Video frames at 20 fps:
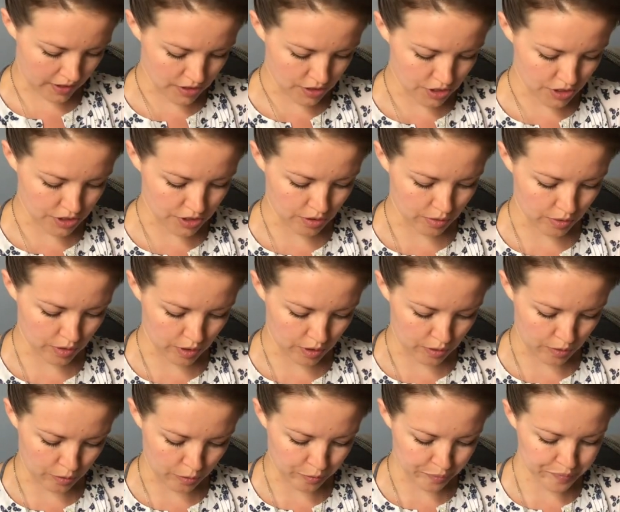to show
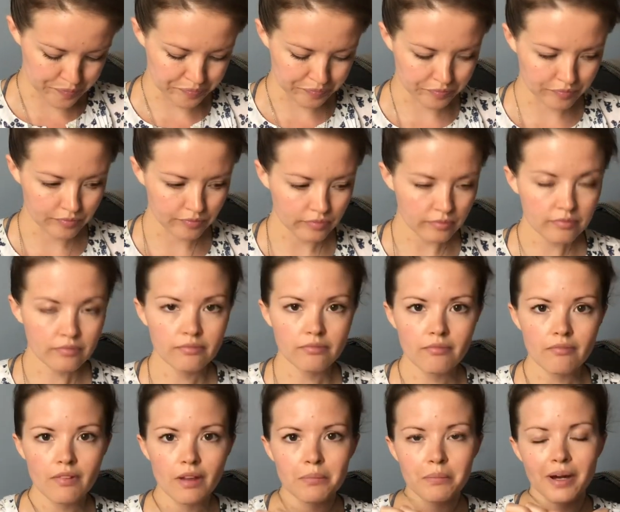you
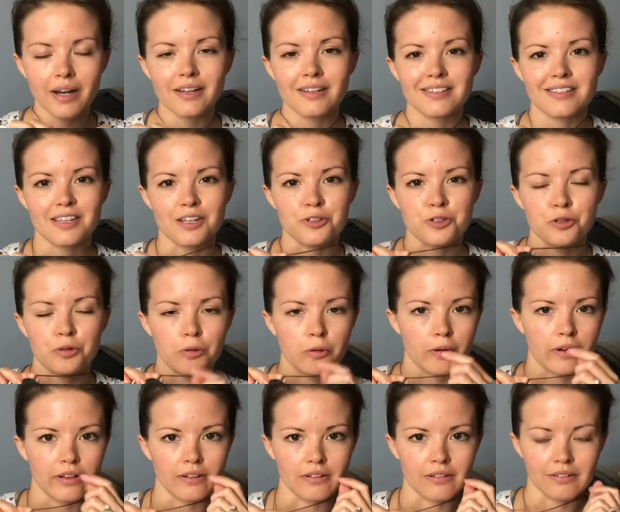my essential
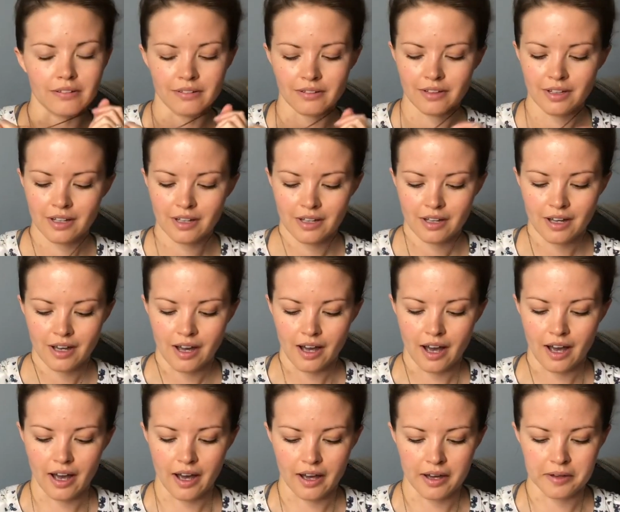oil
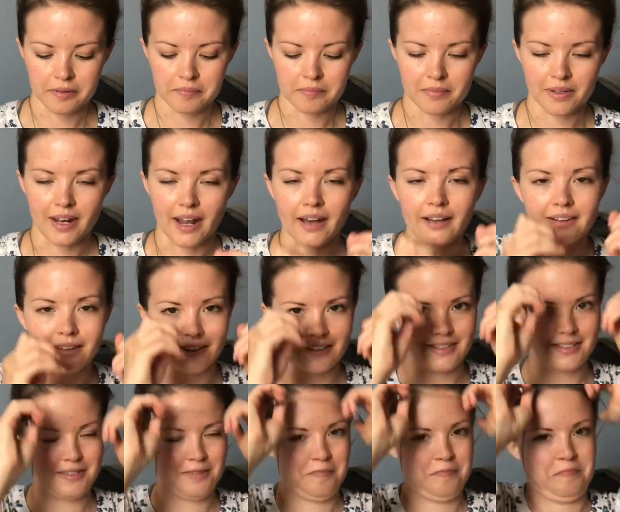
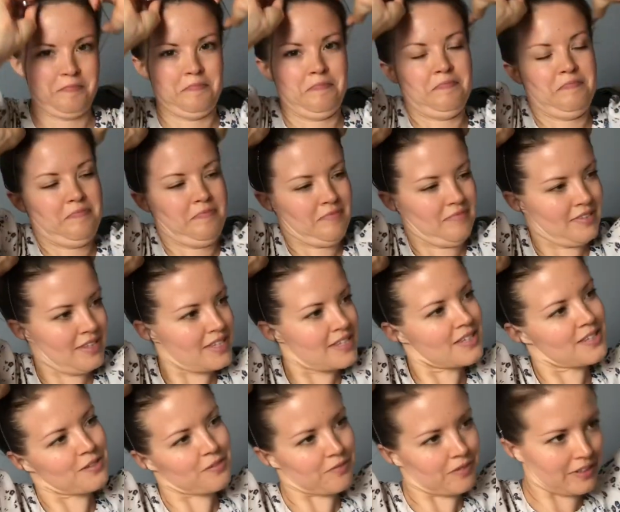necklace. This
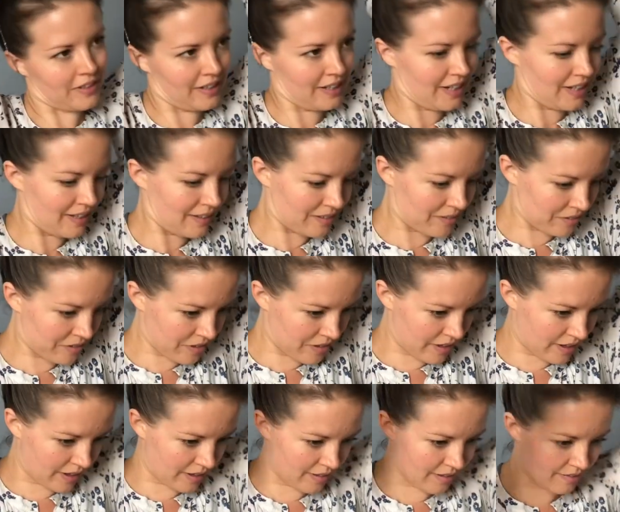is a really neat little
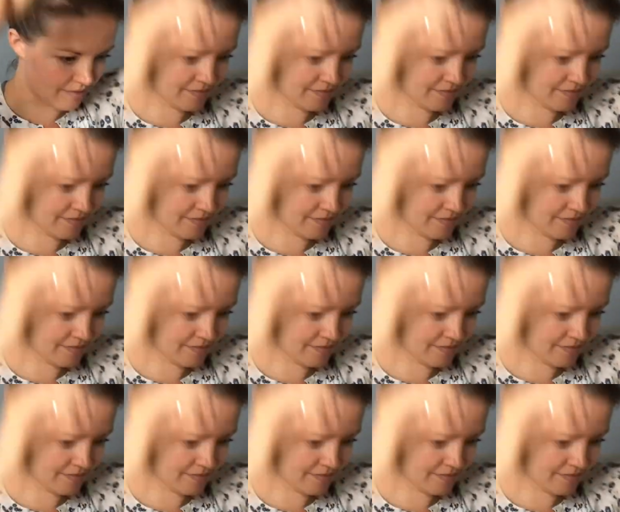thing